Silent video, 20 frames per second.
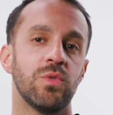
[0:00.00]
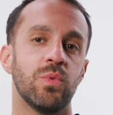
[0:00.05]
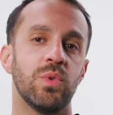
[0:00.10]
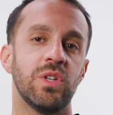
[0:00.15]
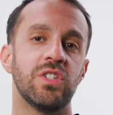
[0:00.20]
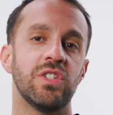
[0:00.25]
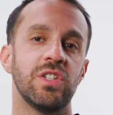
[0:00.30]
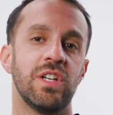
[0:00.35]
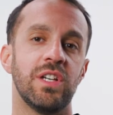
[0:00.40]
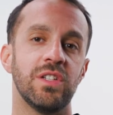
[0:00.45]

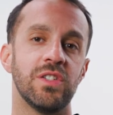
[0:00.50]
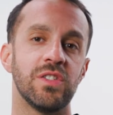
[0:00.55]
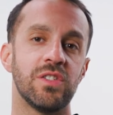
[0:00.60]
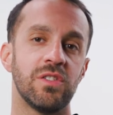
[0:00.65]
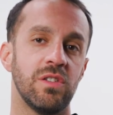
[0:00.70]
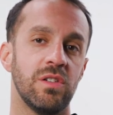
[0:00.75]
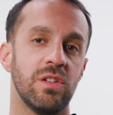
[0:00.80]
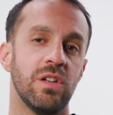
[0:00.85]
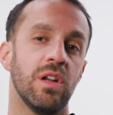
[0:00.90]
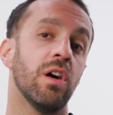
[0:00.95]
which is
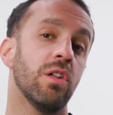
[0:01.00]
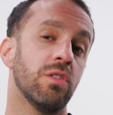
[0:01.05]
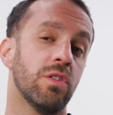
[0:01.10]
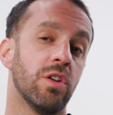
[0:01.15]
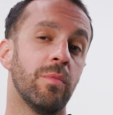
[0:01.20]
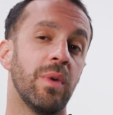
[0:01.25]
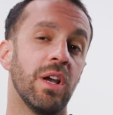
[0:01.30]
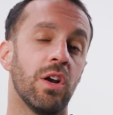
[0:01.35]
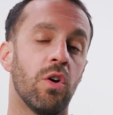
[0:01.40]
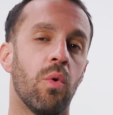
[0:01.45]
a
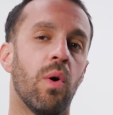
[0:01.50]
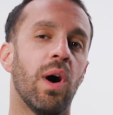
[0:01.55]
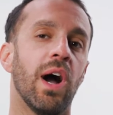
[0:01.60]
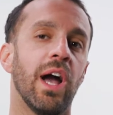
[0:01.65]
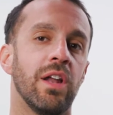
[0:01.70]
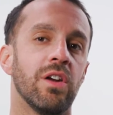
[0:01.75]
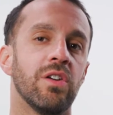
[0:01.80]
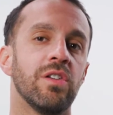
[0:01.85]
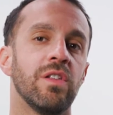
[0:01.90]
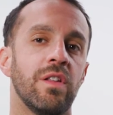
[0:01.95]
little bit
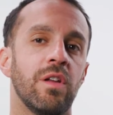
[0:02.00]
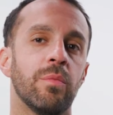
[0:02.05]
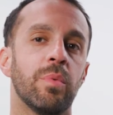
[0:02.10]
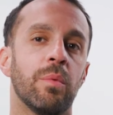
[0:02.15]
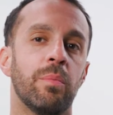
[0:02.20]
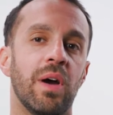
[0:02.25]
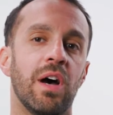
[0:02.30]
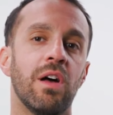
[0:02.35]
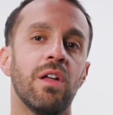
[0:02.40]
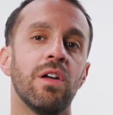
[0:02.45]
quieter than the
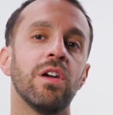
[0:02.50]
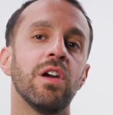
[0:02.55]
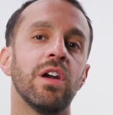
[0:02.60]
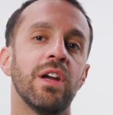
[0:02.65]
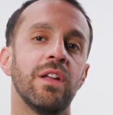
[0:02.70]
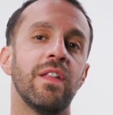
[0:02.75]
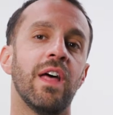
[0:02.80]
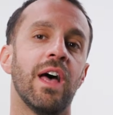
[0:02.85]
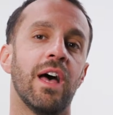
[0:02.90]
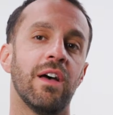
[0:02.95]
propeller
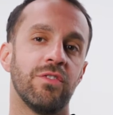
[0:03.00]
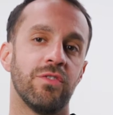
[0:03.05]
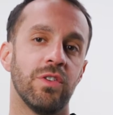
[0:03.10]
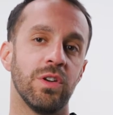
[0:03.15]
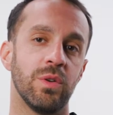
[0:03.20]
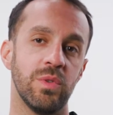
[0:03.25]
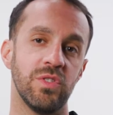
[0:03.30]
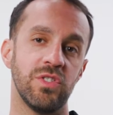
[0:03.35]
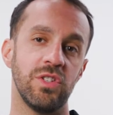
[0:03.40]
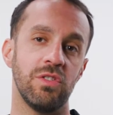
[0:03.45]
and that
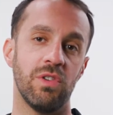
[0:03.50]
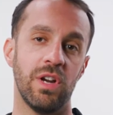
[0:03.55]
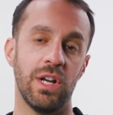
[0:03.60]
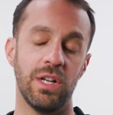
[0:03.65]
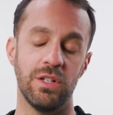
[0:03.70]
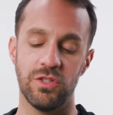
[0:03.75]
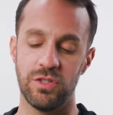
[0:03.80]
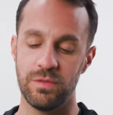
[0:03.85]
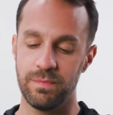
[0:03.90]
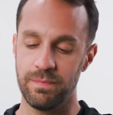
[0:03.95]
frequency
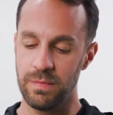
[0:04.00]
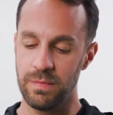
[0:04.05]
range.